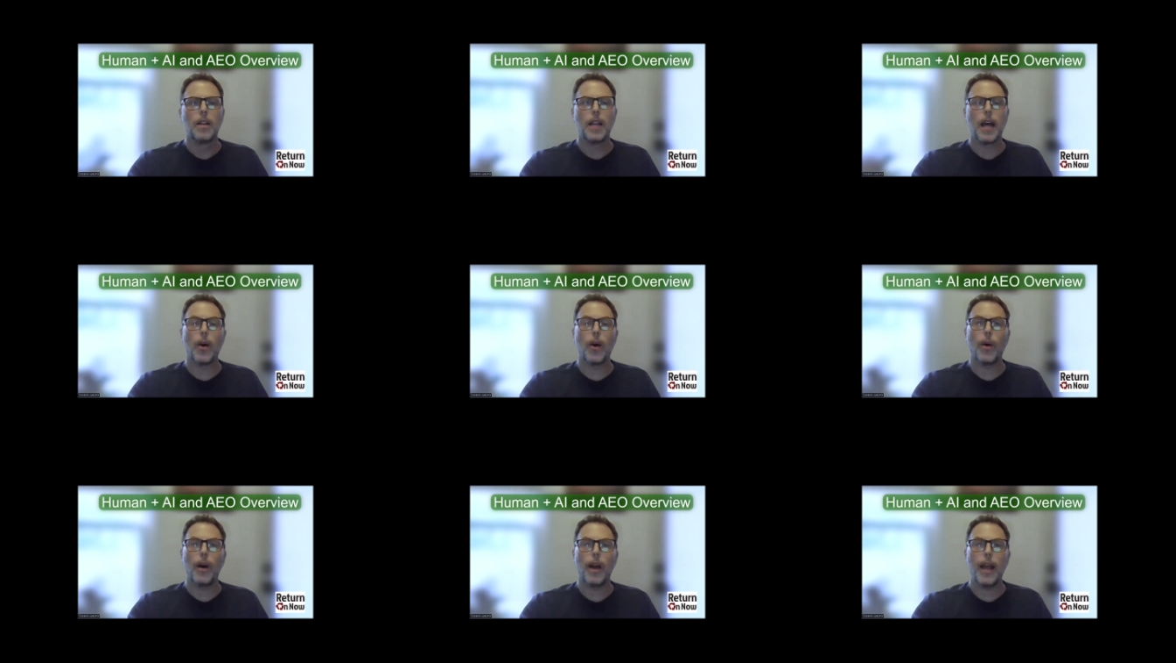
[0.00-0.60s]

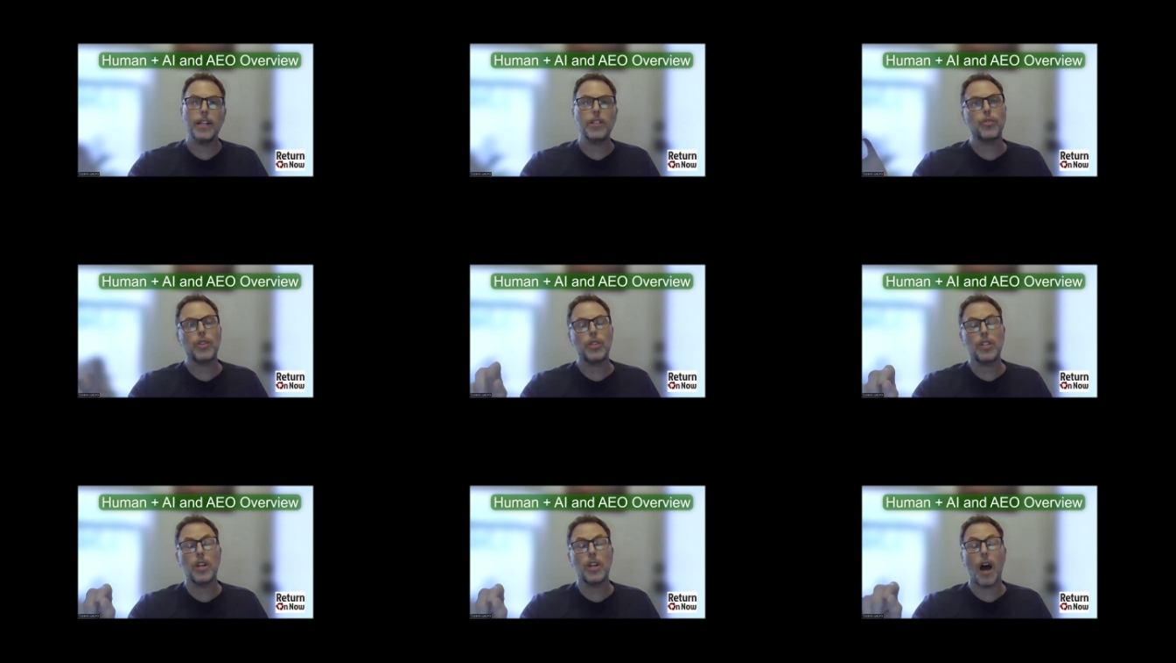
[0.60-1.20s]
Now, answer
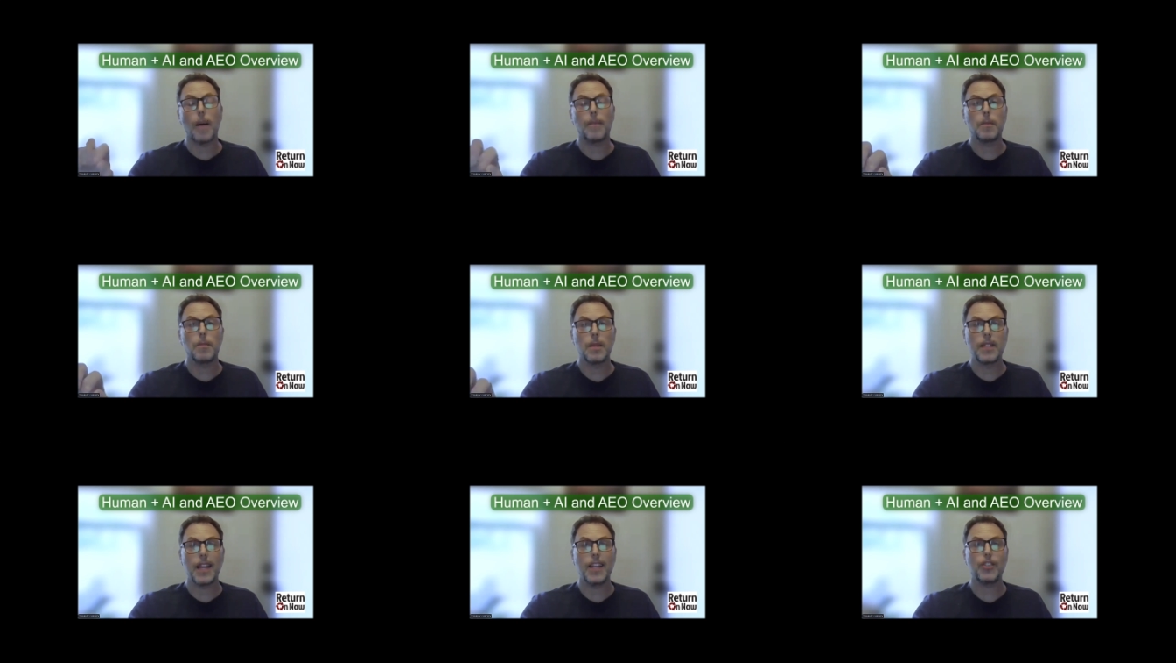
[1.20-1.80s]
engine
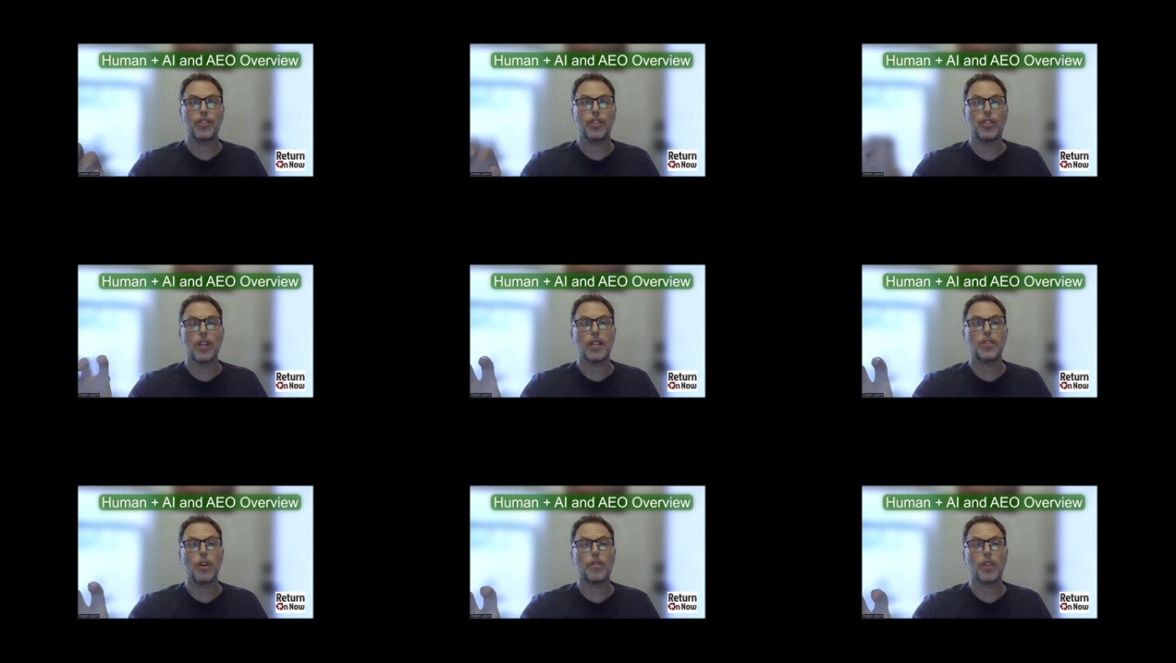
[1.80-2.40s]
optimization
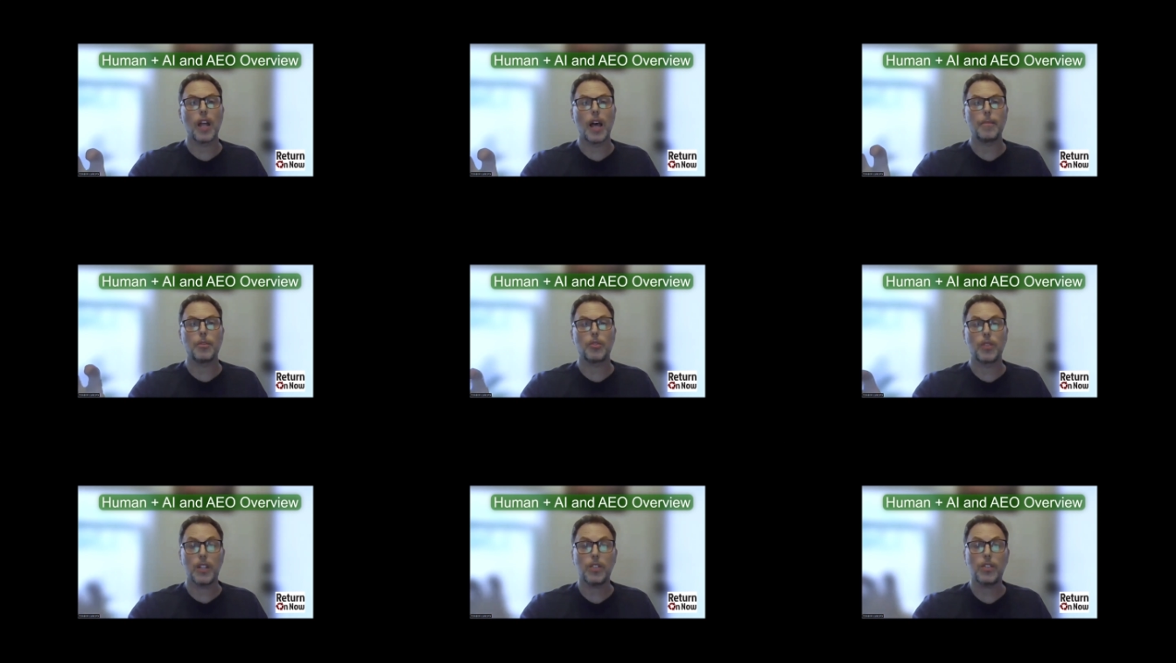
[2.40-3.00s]
does overlap
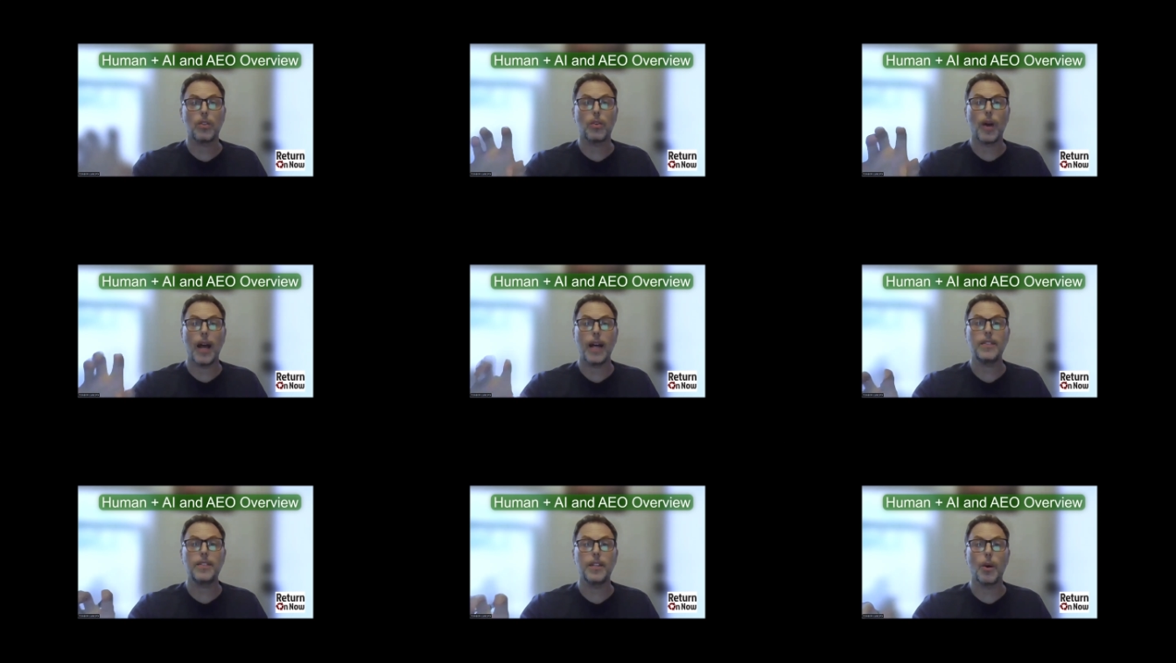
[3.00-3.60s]
traditional
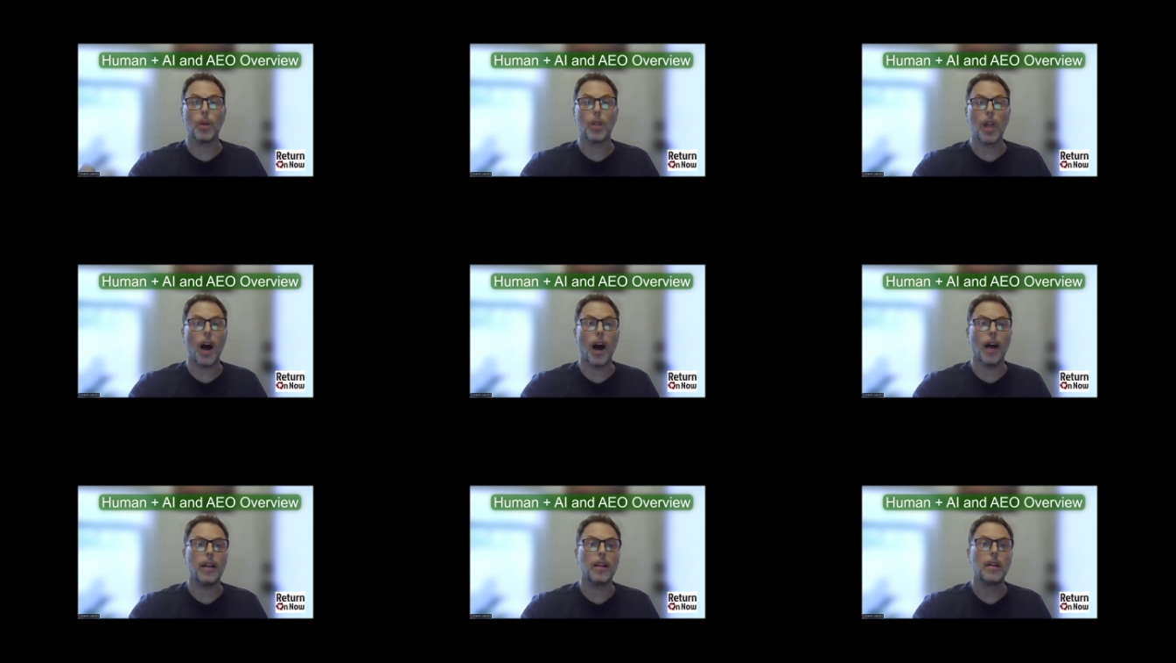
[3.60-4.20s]
SEO a
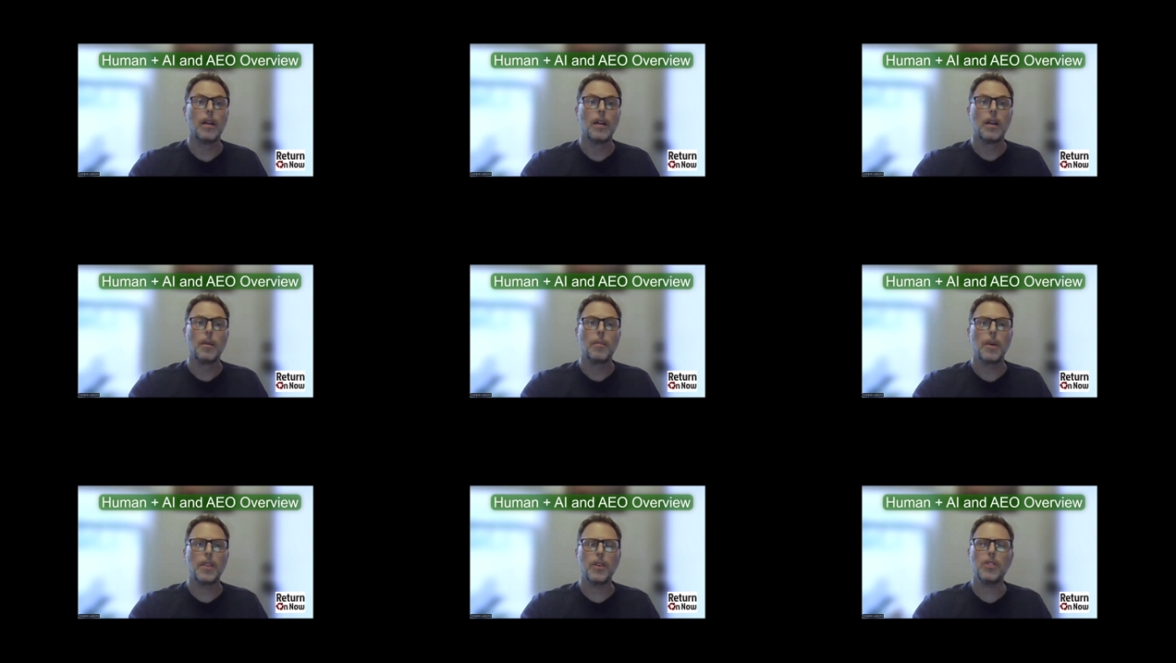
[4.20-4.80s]
lot,
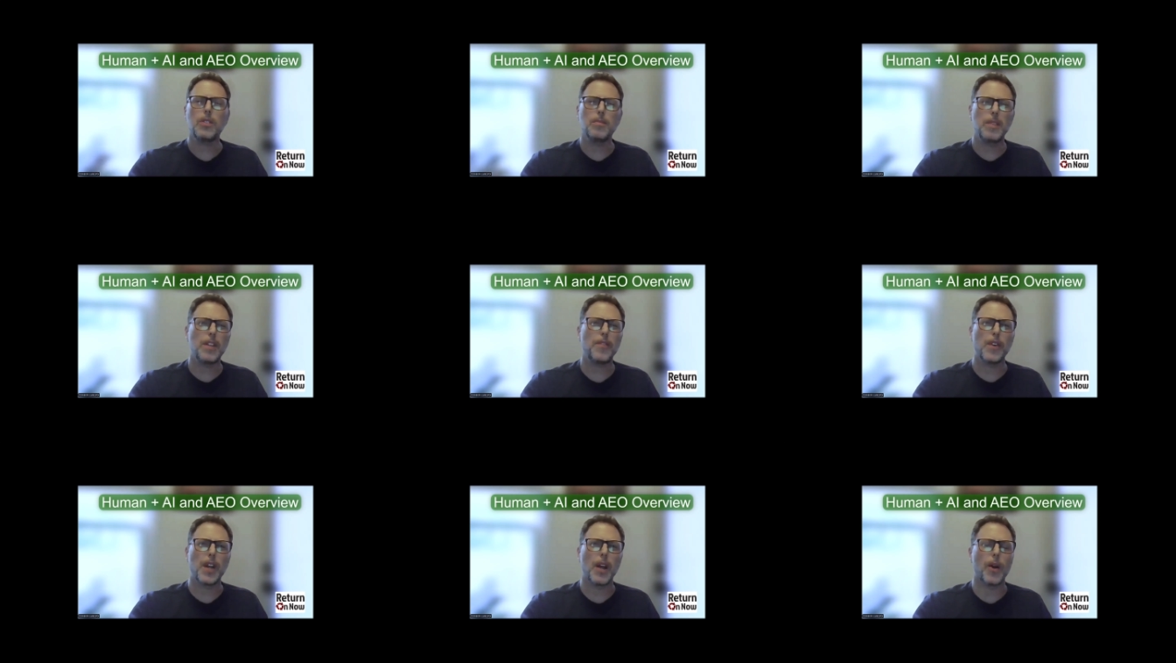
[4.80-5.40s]
but there's some
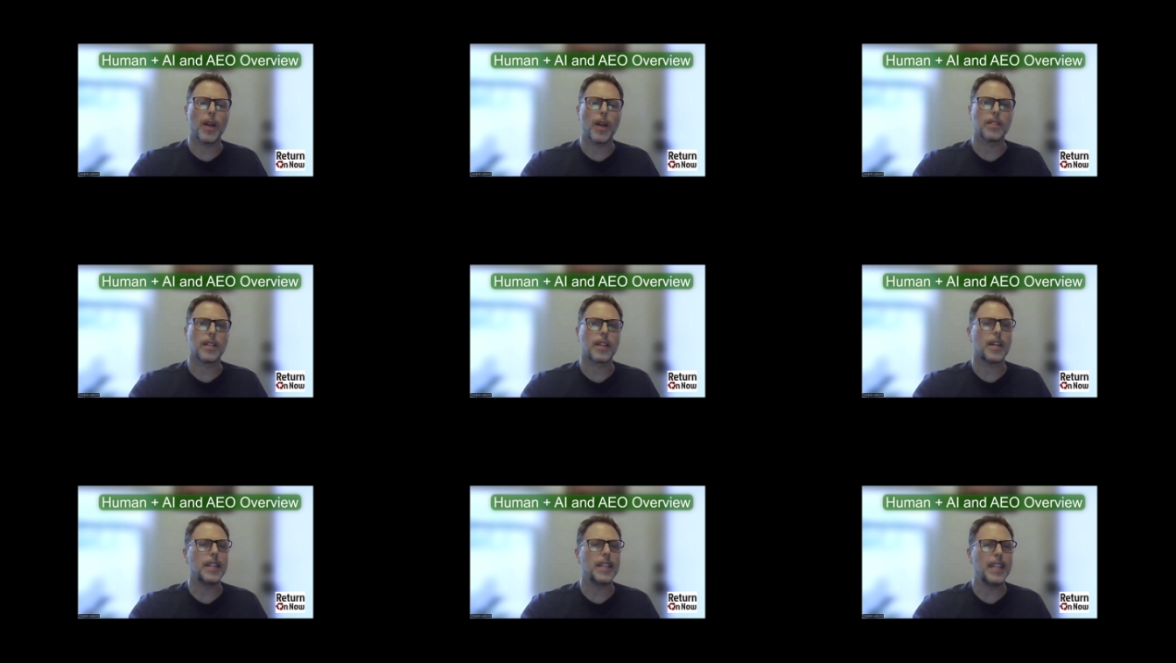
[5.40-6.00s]
different areas
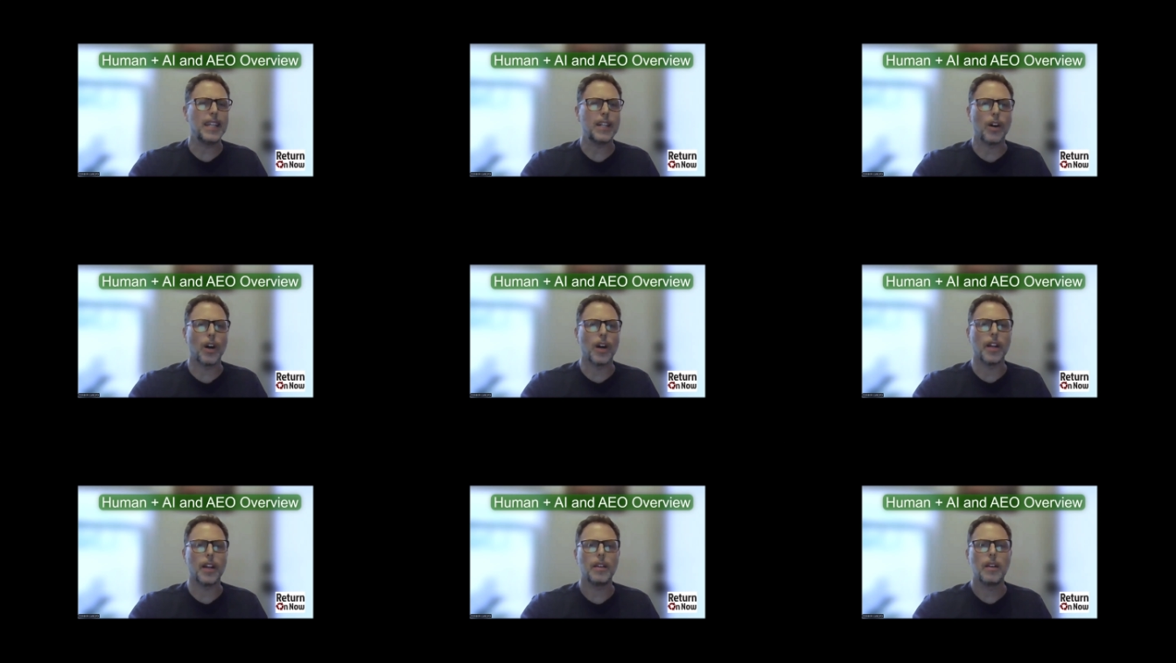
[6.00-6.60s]
like a need
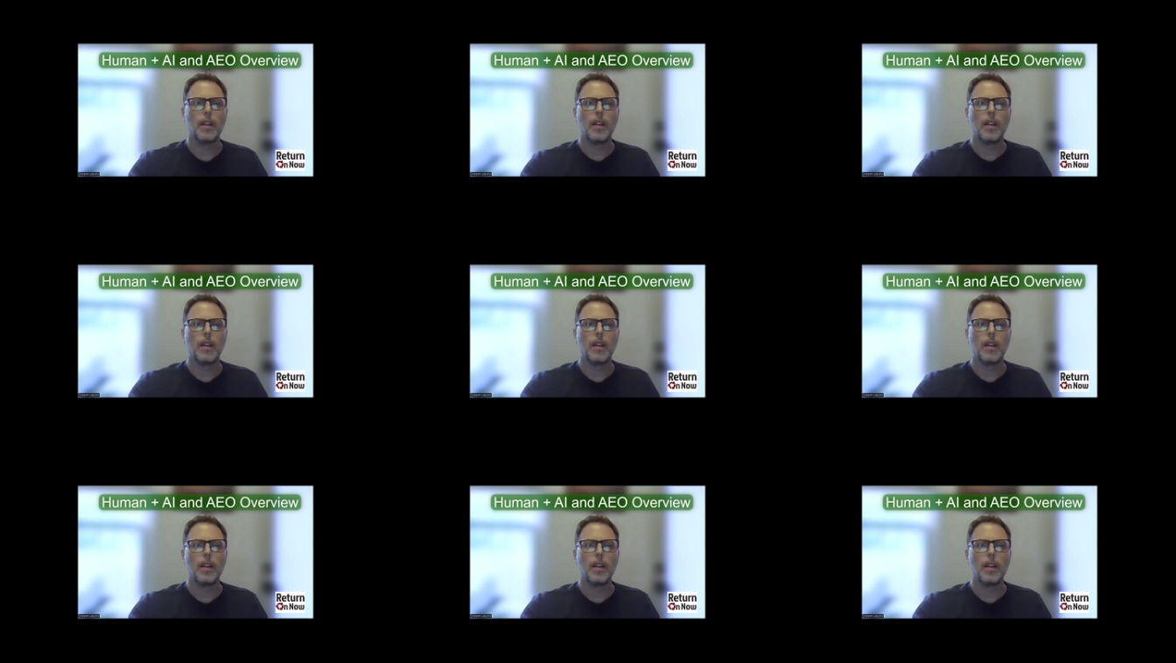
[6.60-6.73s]
audit.